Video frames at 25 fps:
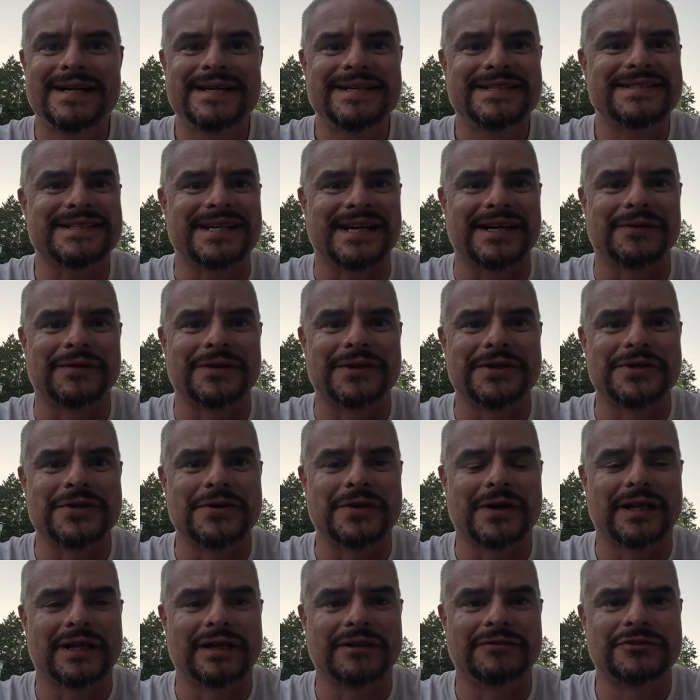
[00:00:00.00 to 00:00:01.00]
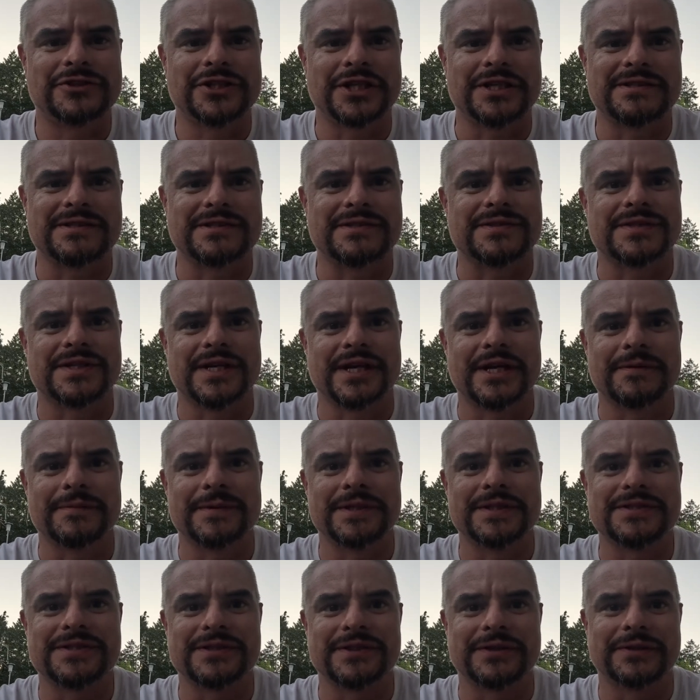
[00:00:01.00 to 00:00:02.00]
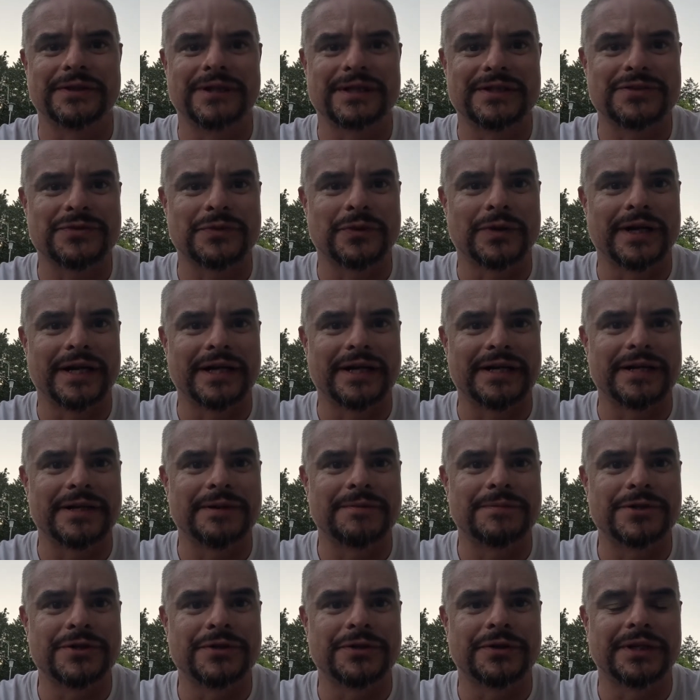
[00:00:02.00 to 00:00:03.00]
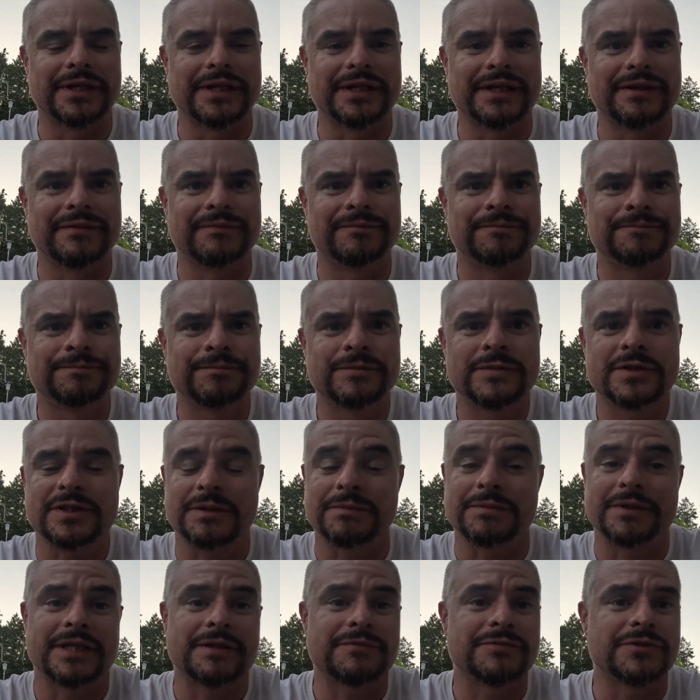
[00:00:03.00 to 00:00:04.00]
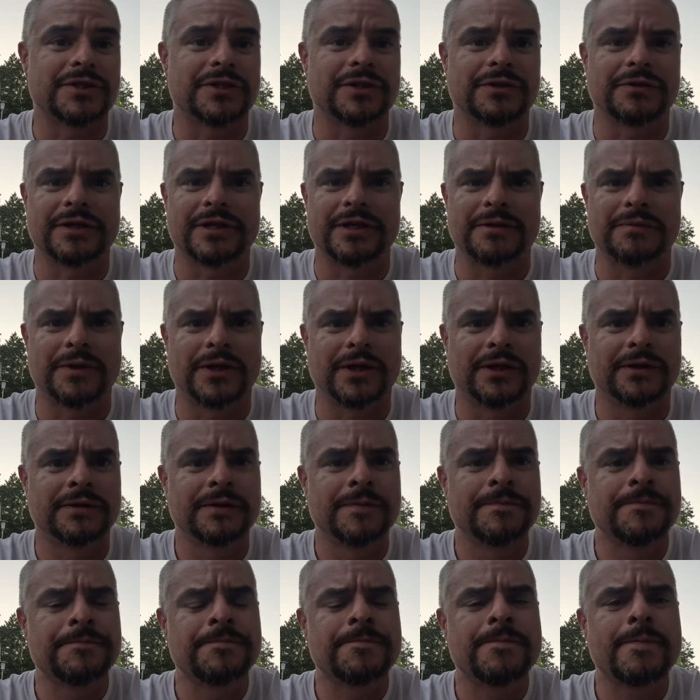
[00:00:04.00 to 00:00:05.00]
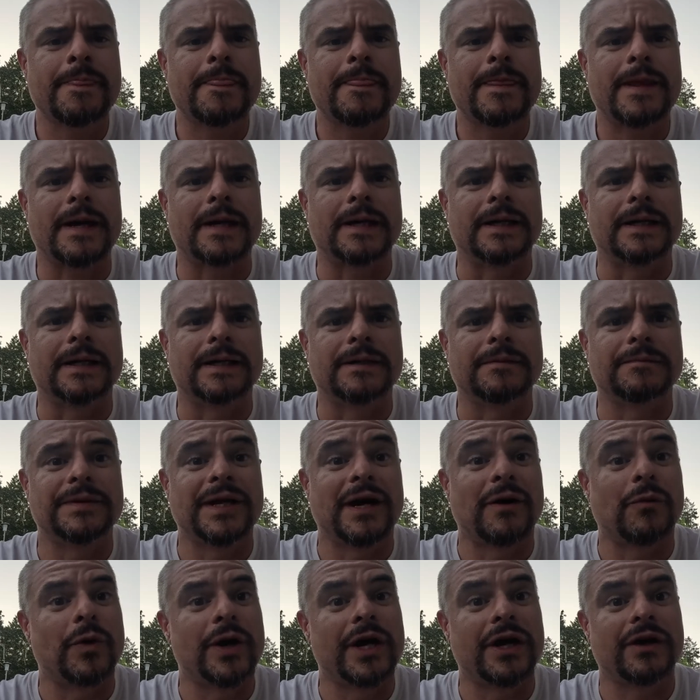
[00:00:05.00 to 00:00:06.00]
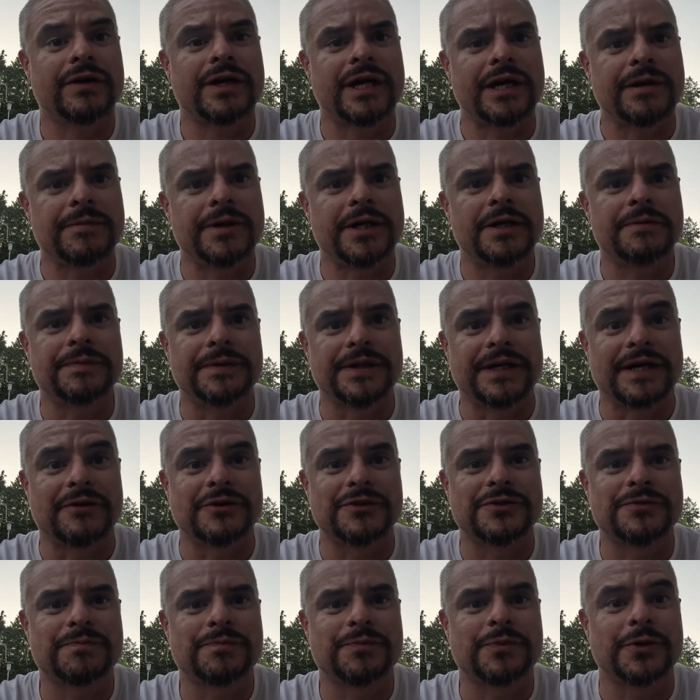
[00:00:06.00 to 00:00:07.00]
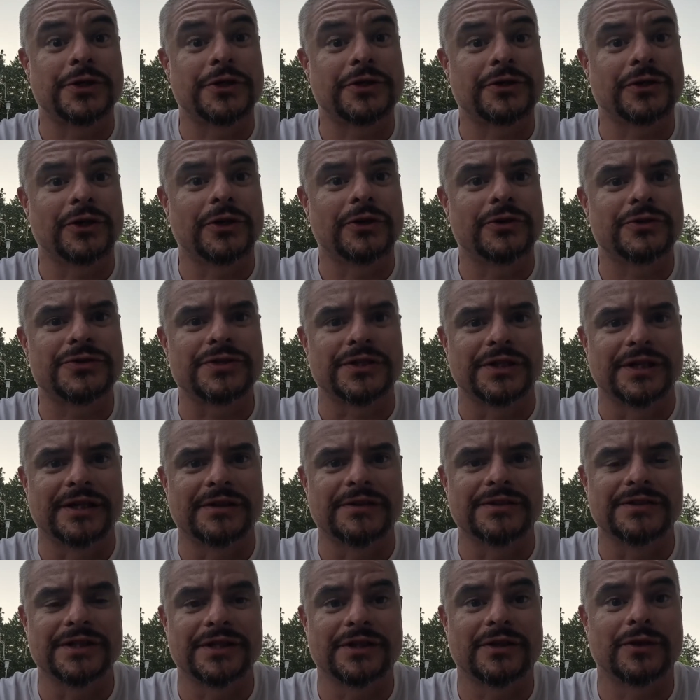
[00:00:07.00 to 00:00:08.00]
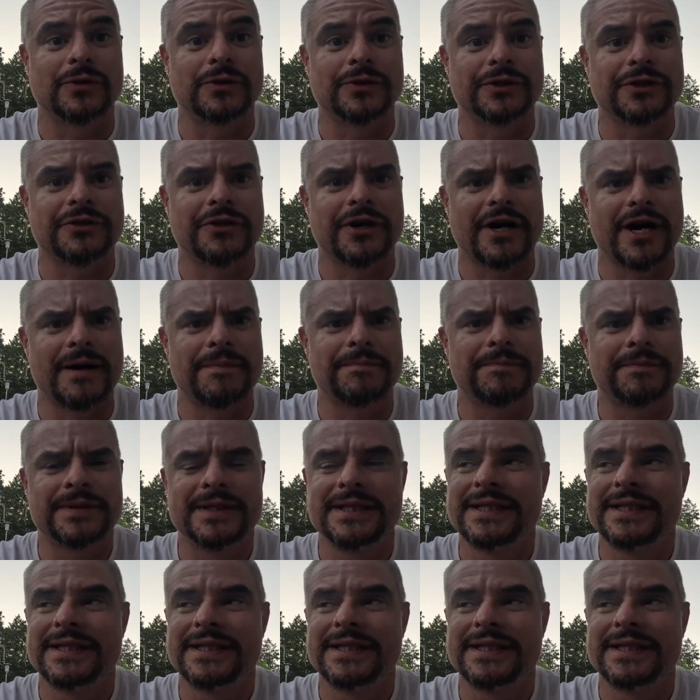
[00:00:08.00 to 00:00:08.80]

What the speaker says: It's kind of what you do. I love chasing salmon, so that's what I ended up doing. And sometimes you don't get them all. That whale came up, and that was pretty close. And I was like, "Holy crap!"